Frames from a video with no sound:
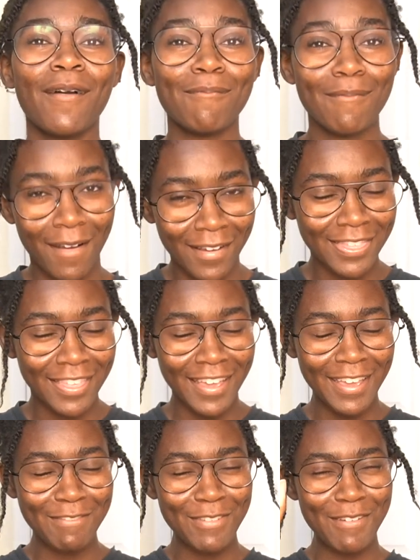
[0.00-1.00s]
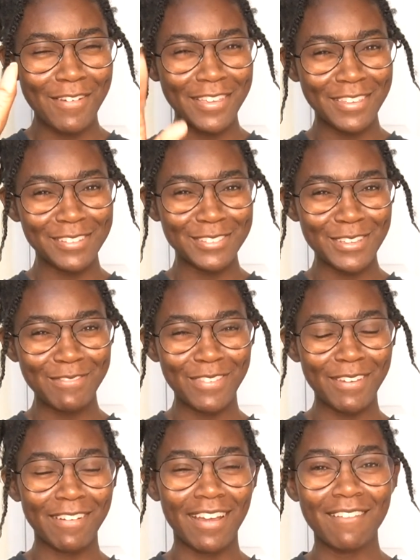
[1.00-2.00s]
Martha, if you're a YouTube
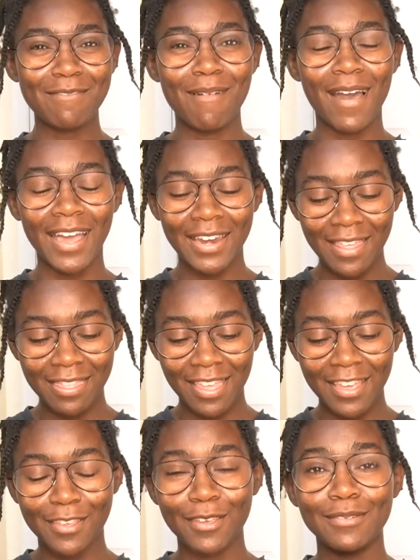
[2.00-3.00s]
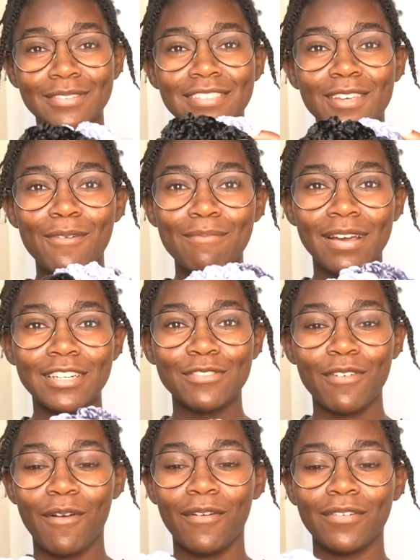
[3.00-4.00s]
viewer of mine, thank you so much
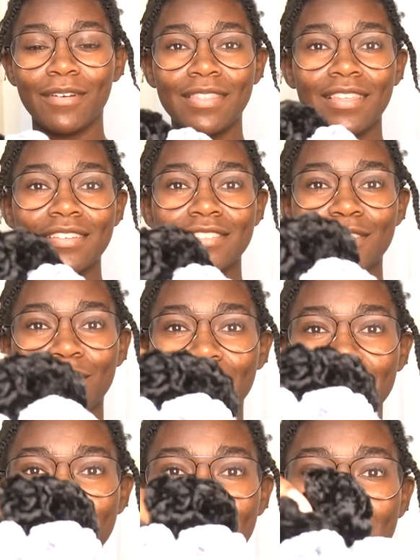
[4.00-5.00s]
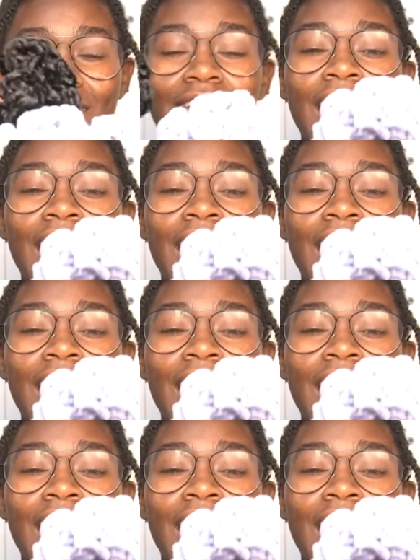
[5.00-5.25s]
for ordering these scrunchies.